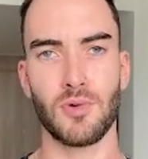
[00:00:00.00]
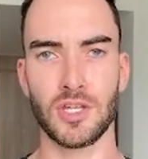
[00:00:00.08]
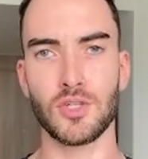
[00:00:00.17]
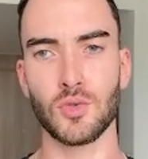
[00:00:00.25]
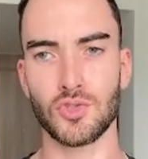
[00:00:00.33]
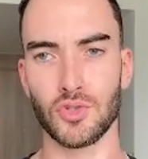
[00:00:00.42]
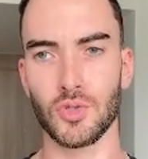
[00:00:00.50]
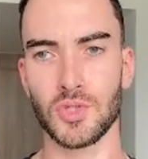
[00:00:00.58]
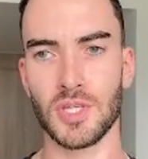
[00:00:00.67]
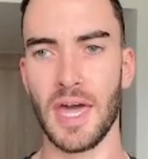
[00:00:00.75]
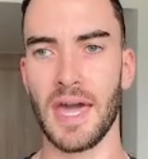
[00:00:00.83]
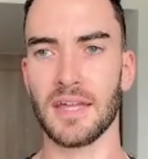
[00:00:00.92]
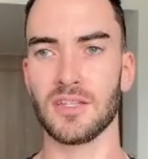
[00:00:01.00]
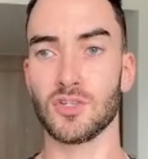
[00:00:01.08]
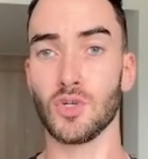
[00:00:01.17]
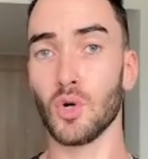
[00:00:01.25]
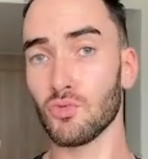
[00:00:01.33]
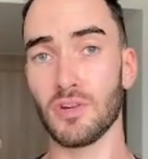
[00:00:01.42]
bring you truth, and
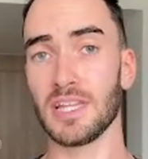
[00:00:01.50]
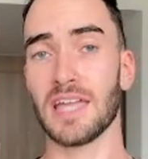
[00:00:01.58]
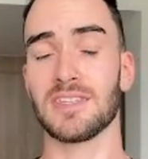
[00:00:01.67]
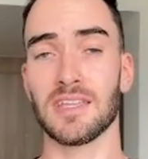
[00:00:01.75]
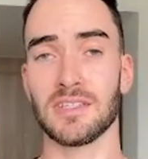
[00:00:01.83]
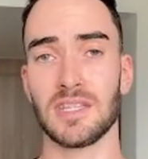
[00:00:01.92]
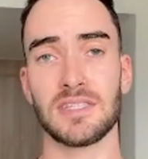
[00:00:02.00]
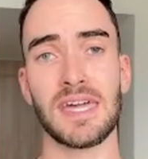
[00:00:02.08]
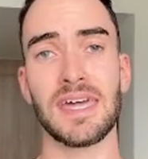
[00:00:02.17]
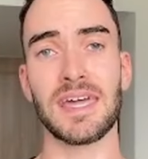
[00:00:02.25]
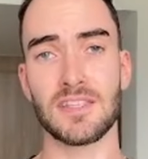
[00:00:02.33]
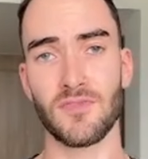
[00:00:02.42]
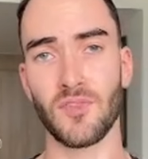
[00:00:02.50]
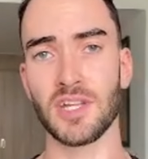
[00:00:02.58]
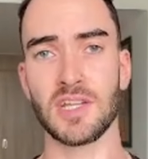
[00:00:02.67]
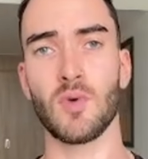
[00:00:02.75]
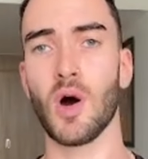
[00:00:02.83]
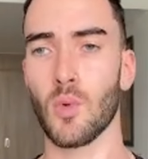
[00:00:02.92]
you know, really at the end of the day, it's
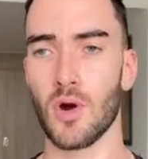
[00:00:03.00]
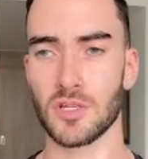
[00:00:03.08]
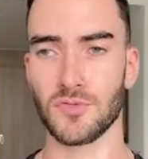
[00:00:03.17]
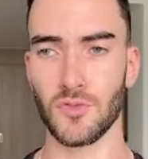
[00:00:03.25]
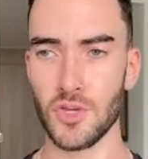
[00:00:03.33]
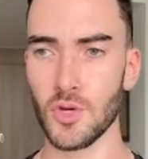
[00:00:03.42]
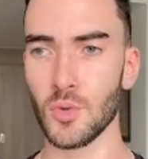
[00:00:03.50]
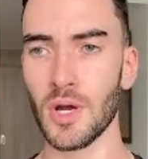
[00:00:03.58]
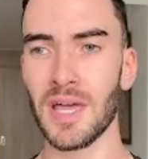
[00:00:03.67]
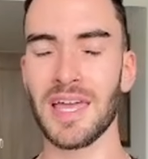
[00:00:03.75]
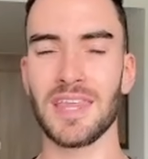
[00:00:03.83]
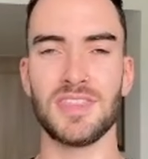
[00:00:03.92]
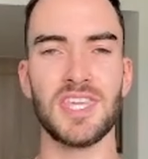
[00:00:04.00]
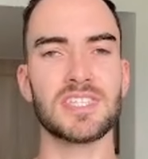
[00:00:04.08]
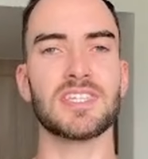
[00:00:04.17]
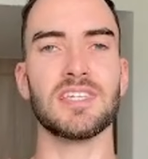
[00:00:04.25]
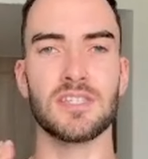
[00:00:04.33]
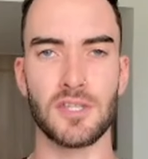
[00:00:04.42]
finding what works for you.
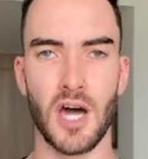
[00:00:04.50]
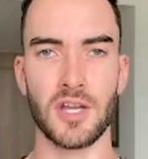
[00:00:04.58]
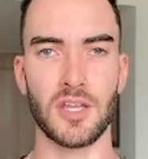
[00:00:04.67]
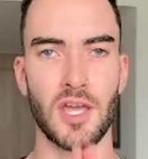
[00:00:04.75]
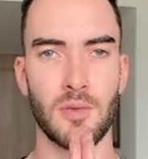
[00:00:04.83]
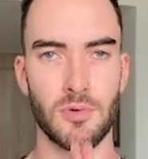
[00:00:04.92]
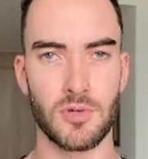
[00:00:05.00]
This is not a